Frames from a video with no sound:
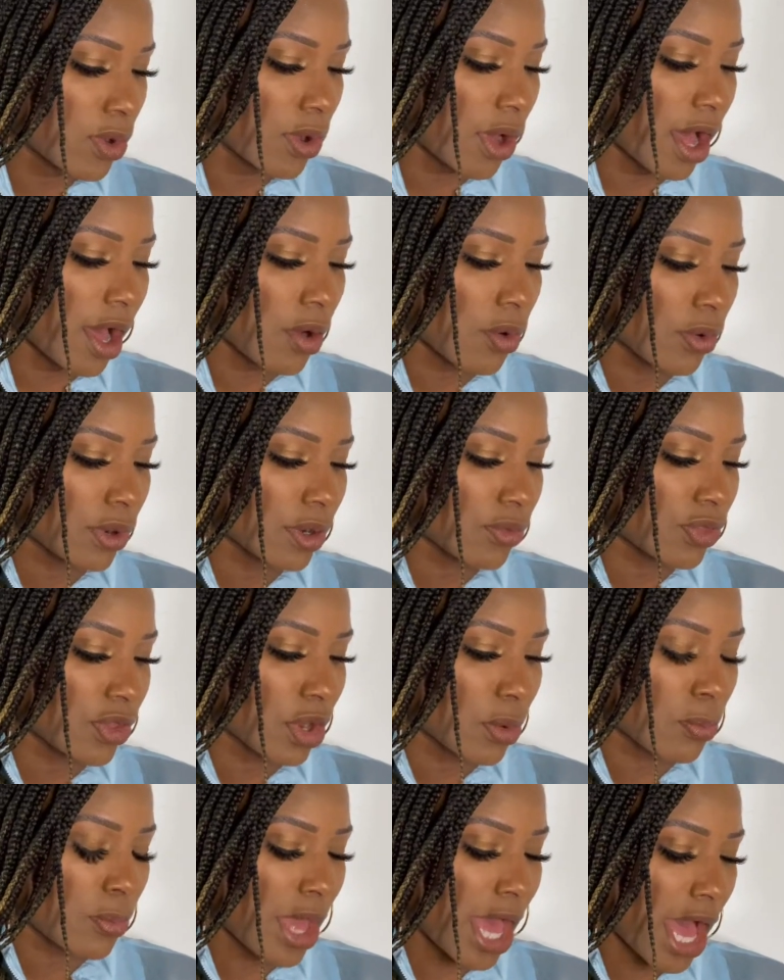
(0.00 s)
I ordered
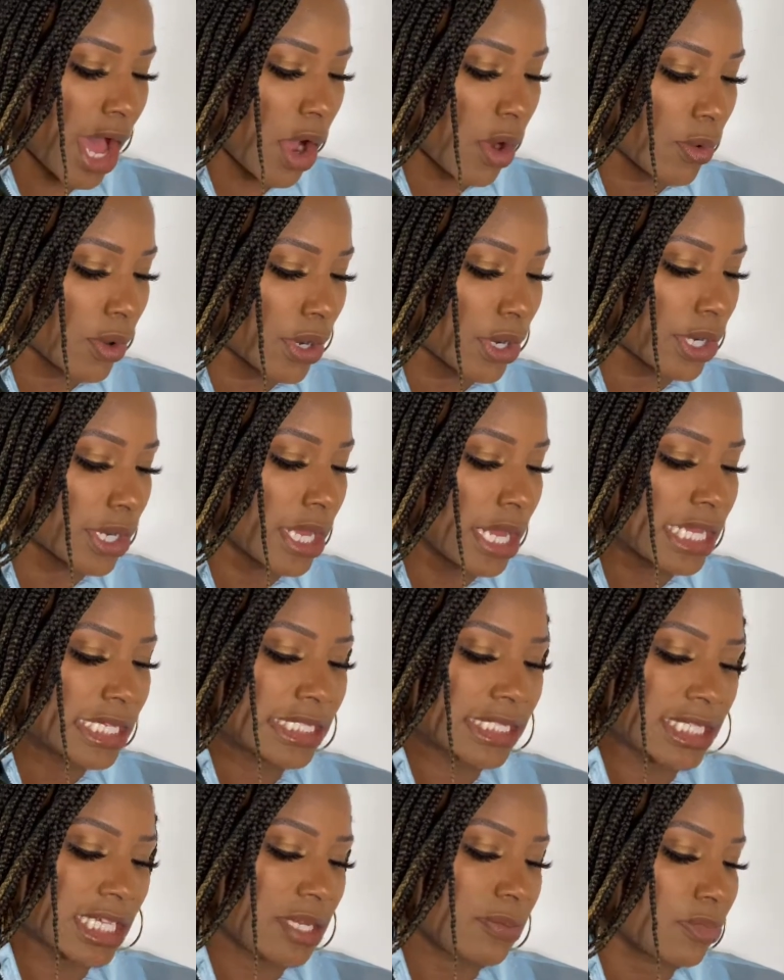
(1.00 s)
their Power
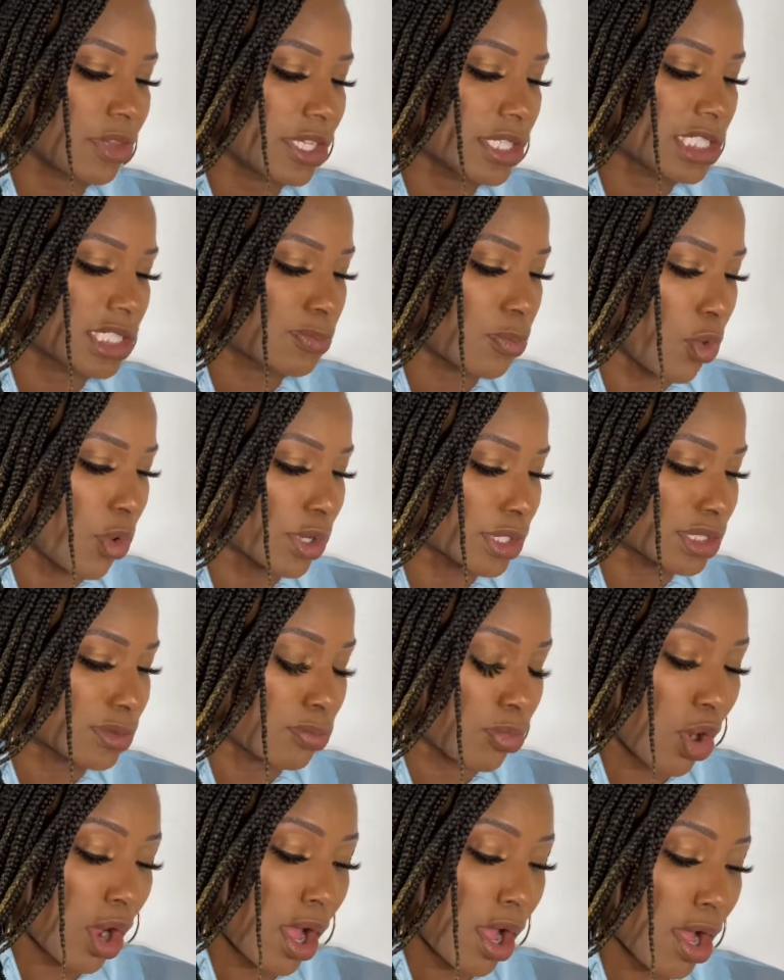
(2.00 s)
Seamless Sports
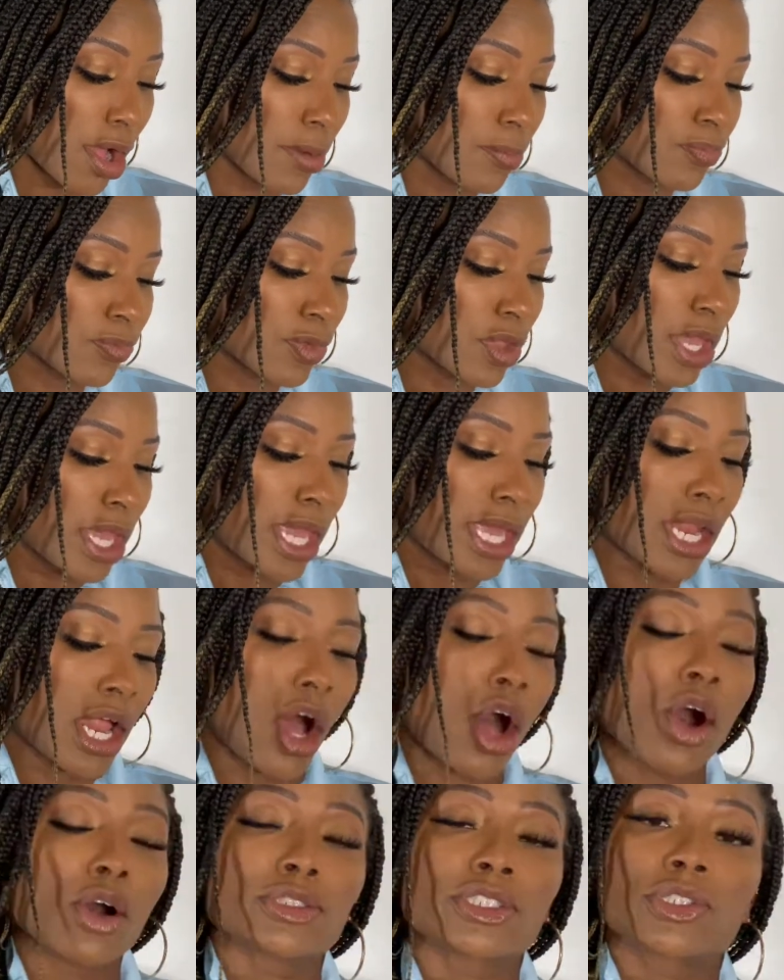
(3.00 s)
Bra, and I
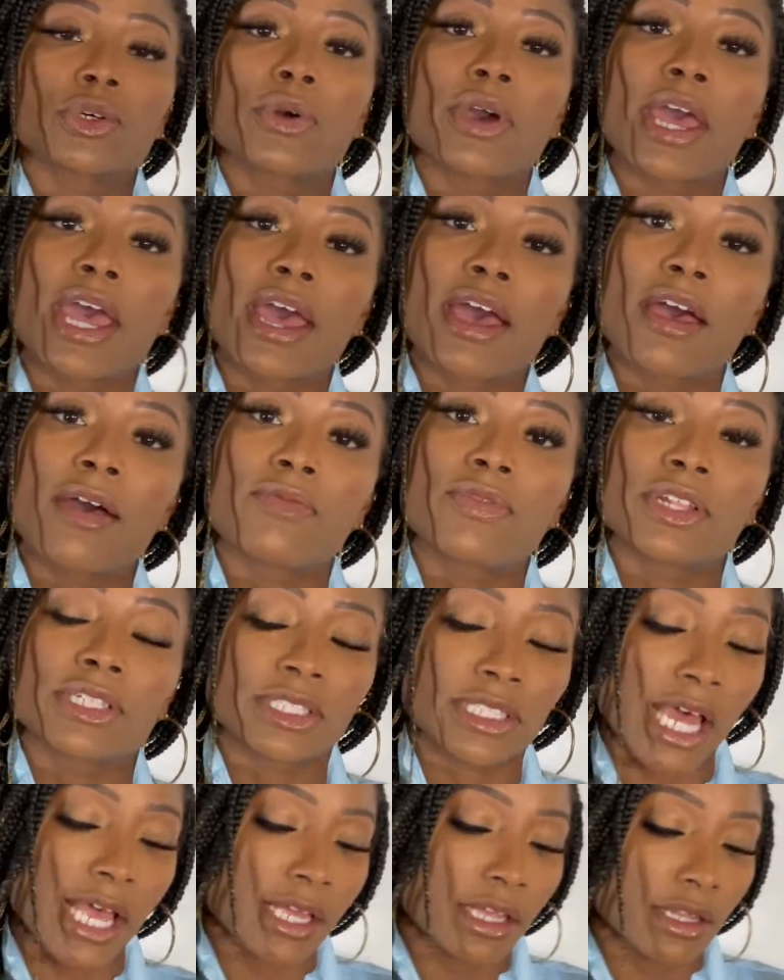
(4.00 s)
also have the
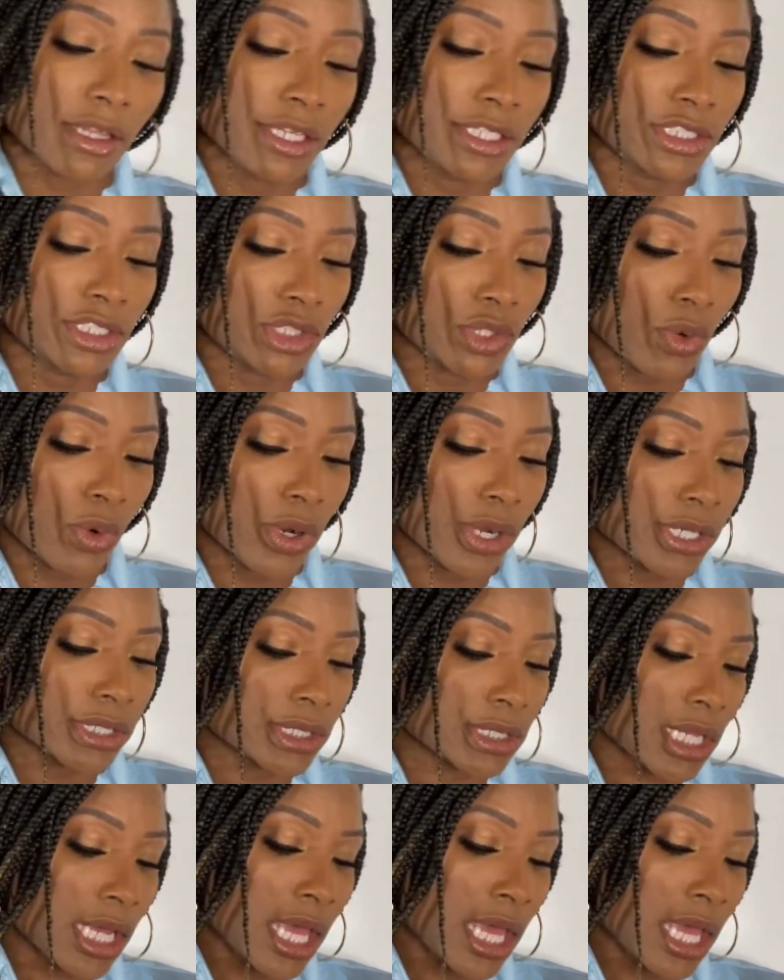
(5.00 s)
cycling shorts.